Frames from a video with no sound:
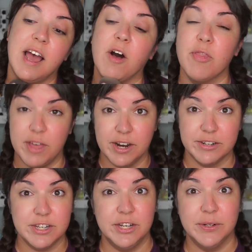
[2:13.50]
out there
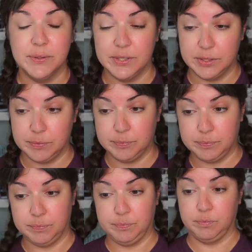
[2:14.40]
too.
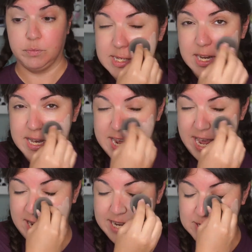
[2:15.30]

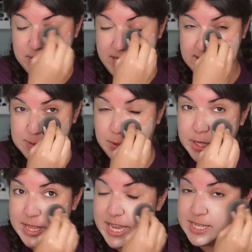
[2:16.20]
Today is my dad's
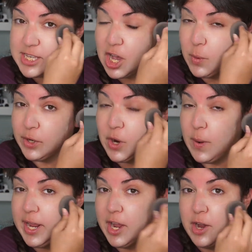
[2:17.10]
birthday, so we're
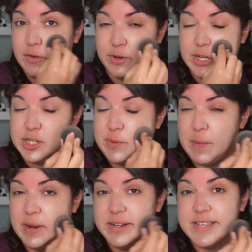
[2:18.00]
going over to my
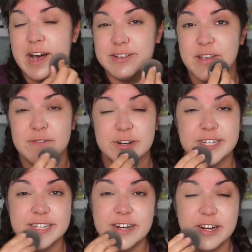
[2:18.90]
parents' house for
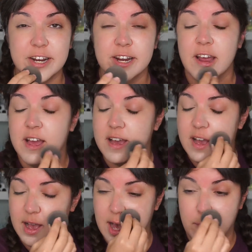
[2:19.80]
dinner.
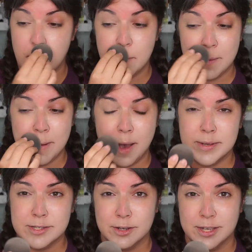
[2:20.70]
My
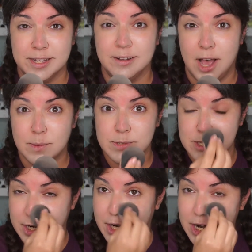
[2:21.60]
mom is cooking
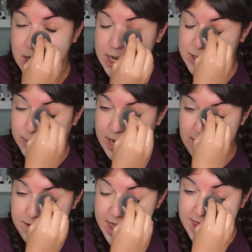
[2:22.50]
lobster, so we're gonna
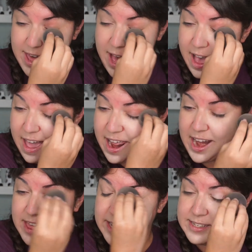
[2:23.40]
have that
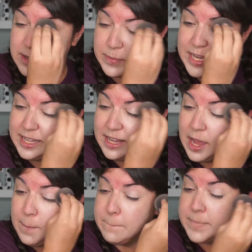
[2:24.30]
and I think some key
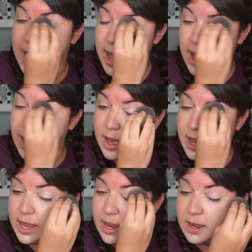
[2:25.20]
lime
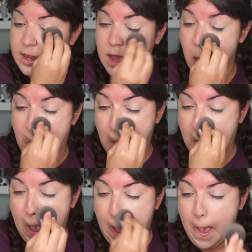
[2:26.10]
pie
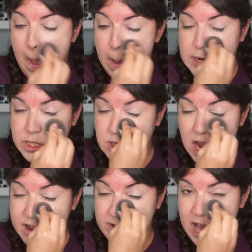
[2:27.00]
and just
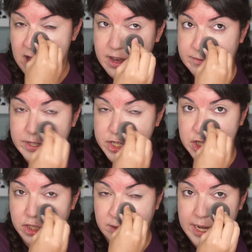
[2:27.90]
kind of have a
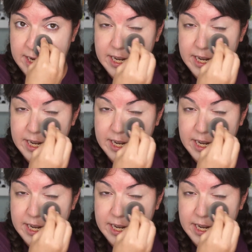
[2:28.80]
chill night